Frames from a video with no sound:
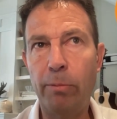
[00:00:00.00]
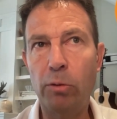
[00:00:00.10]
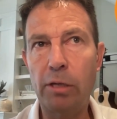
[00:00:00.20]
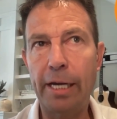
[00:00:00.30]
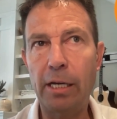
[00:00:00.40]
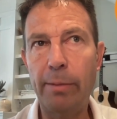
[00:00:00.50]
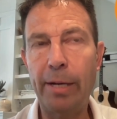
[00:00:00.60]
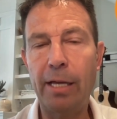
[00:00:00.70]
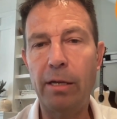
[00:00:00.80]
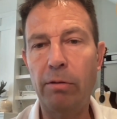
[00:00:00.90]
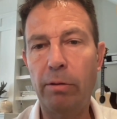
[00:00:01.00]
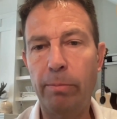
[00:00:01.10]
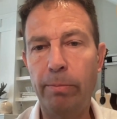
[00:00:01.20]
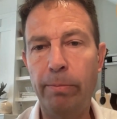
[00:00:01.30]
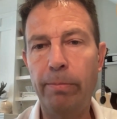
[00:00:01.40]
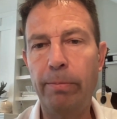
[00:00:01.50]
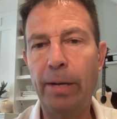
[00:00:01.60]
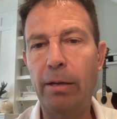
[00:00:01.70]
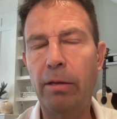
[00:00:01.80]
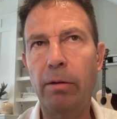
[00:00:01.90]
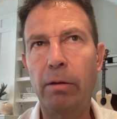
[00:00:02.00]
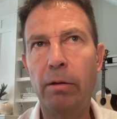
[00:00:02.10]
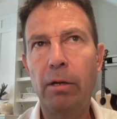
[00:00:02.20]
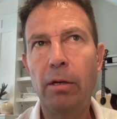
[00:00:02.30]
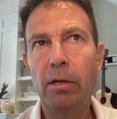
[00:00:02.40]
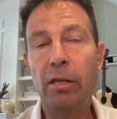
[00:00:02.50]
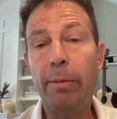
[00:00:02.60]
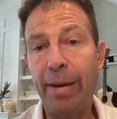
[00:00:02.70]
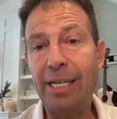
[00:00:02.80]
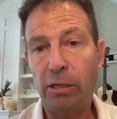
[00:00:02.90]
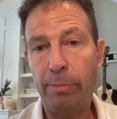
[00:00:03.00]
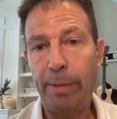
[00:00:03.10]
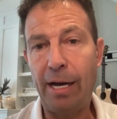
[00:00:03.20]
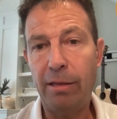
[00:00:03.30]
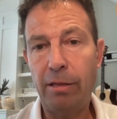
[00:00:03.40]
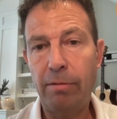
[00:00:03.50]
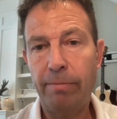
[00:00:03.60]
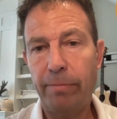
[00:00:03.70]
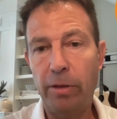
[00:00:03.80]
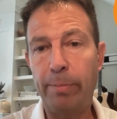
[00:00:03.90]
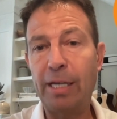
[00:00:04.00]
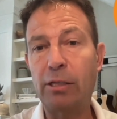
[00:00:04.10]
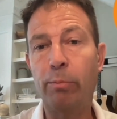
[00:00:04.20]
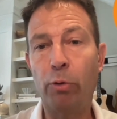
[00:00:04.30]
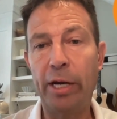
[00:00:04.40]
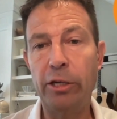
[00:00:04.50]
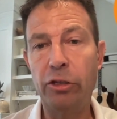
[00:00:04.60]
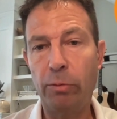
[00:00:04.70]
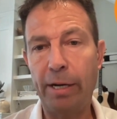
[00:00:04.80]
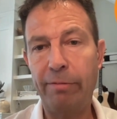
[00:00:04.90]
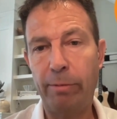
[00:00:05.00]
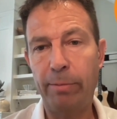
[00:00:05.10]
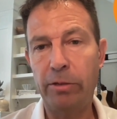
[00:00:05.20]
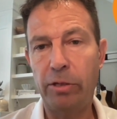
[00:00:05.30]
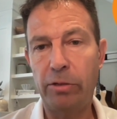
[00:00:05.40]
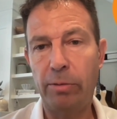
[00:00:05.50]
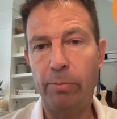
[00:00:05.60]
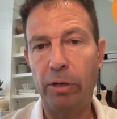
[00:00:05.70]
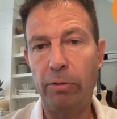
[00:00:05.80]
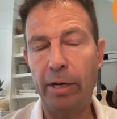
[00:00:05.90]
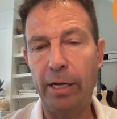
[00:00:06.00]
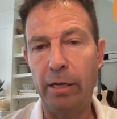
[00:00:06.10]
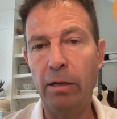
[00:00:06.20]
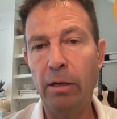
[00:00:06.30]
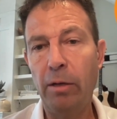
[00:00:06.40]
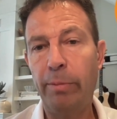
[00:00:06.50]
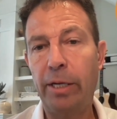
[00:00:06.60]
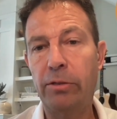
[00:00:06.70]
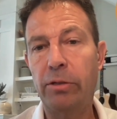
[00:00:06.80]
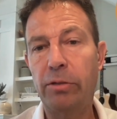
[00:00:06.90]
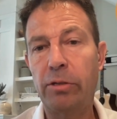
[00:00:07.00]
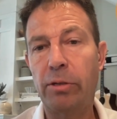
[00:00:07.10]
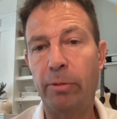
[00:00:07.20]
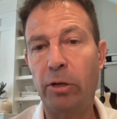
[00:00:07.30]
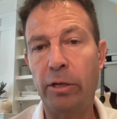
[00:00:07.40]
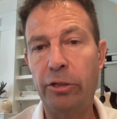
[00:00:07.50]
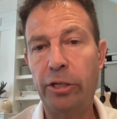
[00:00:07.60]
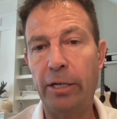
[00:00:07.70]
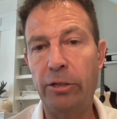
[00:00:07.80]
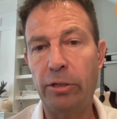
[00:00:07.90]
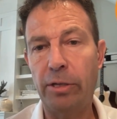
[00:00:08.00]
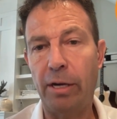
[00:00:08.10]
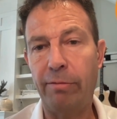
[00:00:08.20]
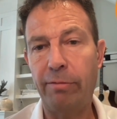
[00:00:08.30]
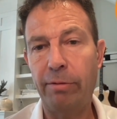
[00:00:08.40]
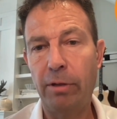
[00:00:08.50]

likely path out, the best path, the best bridge away from the system we were in, because the system couldn't change itself.